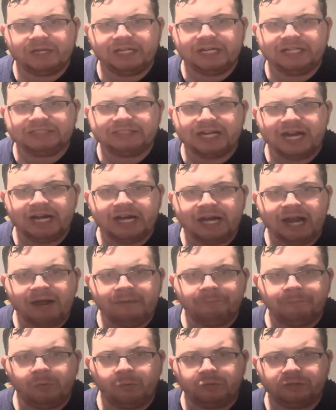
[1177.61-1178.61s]
Because I said I
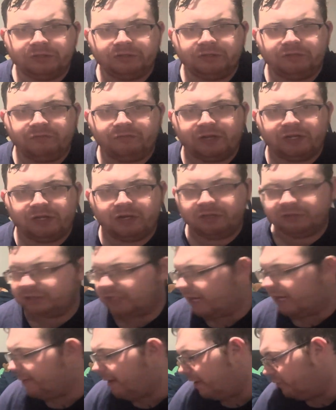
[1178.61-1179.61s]
haven't bowled there in a very long
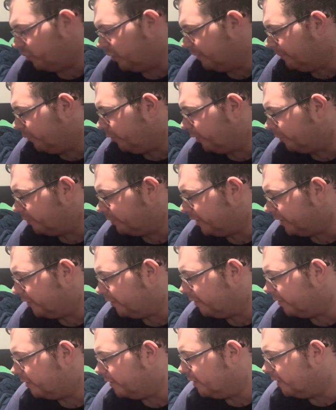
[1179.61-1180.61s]
time. I've only bowled up
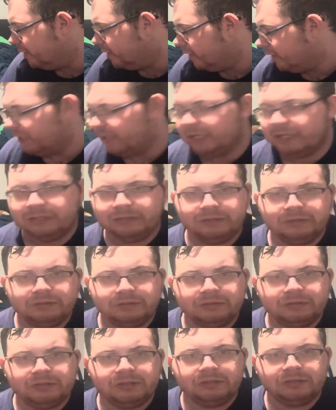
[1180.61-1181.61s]
there
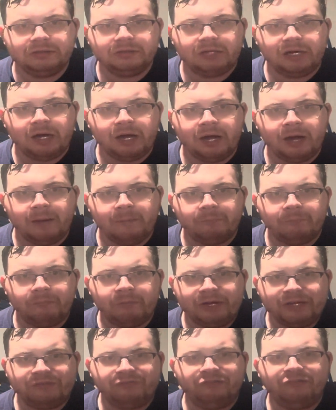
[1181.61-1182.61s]
in
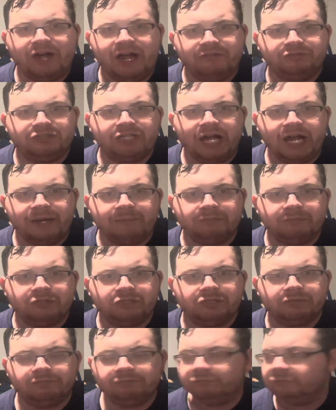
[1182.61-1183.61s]
like 5
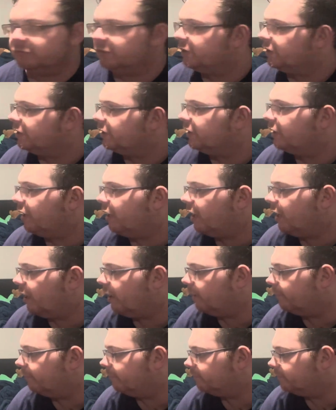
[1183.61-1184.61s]
times.
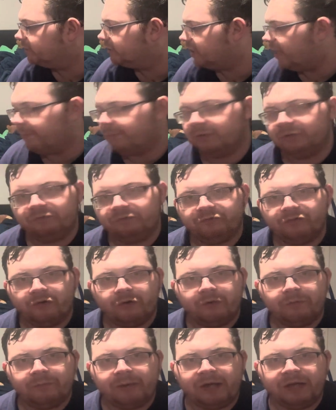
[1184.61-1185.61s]
Subbing
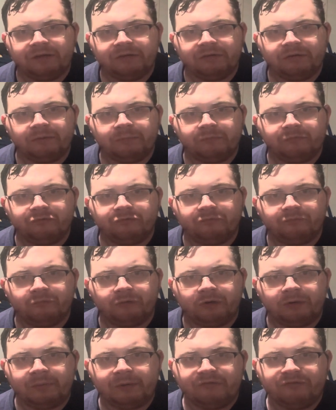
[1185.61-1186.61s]
for my
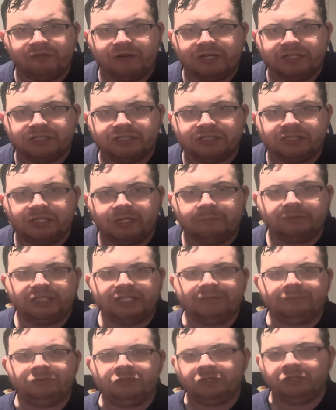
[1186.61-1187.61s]
one of my friends'
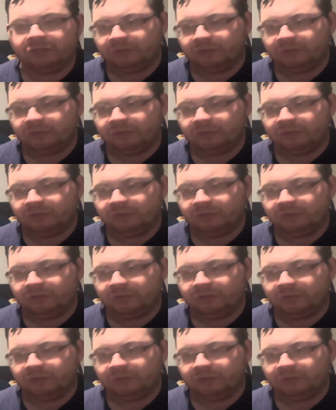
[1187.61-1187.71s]
teams.